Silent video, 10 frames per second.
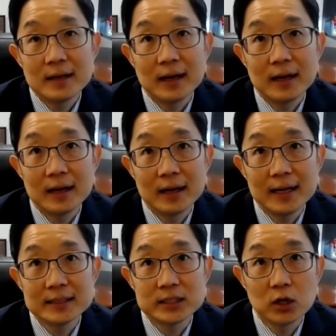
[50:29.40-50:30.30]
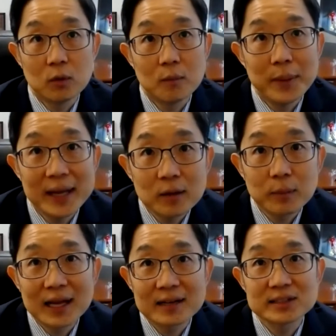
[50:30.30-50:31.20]
Uh, and so beta
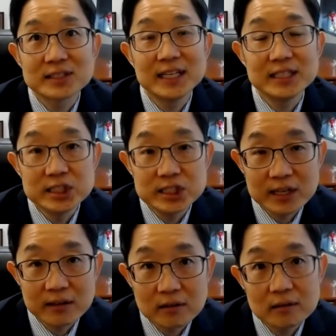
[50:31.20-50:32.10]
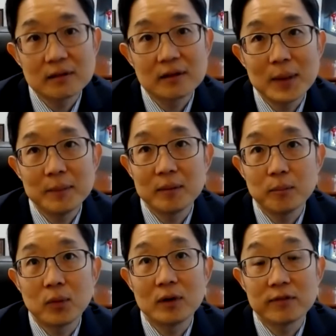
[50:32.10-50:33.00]
blockers in general may be
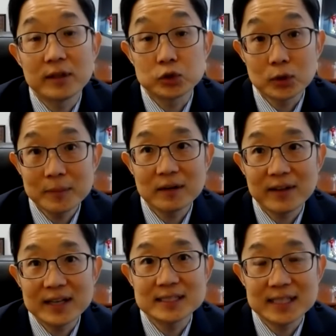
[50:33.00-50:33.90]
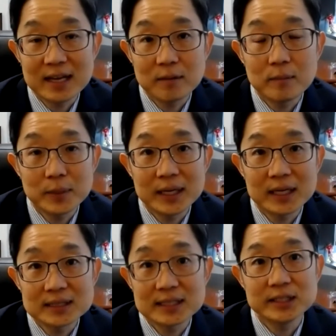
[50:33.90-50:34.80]
important for the treatment of HCM
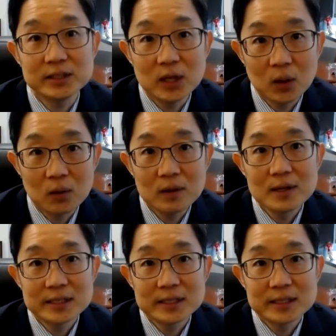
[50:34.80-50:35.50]
because as you know,